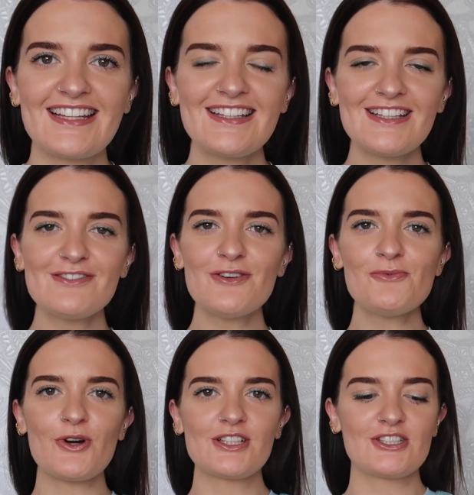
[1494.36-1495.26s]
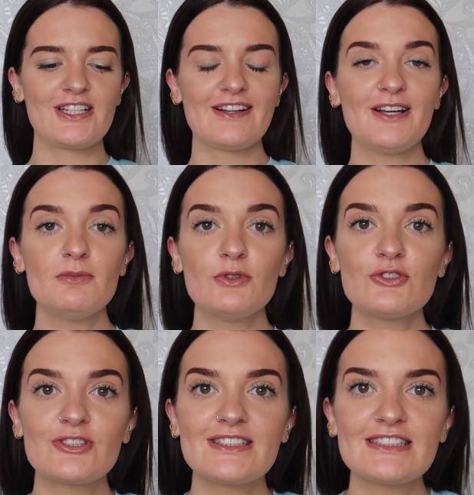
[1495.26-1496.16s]
Thank you for watching. I hope you
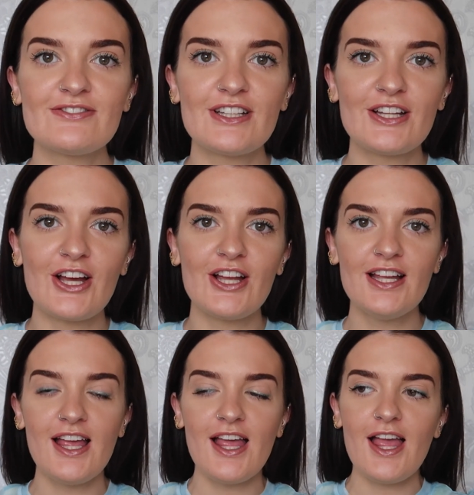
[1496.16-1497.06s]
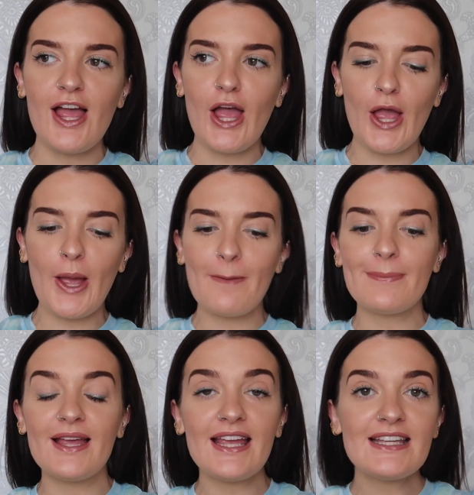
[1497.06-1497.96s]
enjoyed this video.
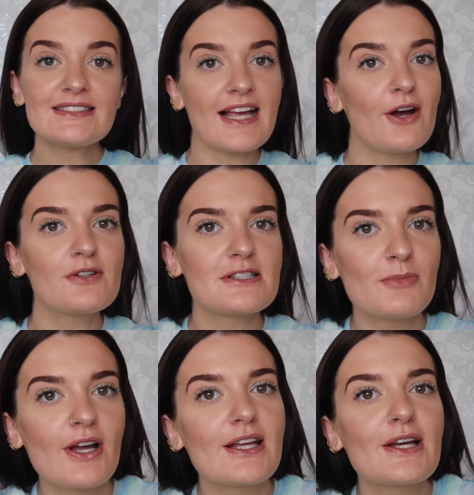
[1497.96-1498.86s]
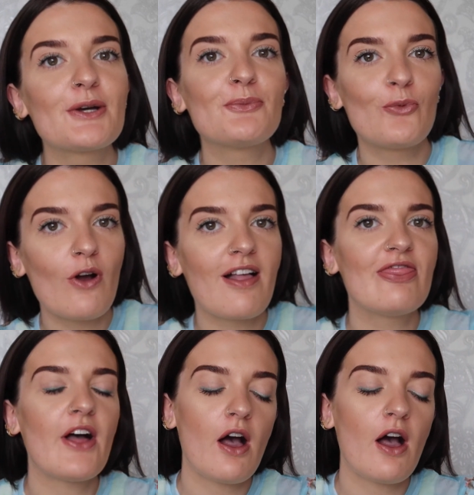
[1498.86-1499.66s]
Is ALDI makeup worth the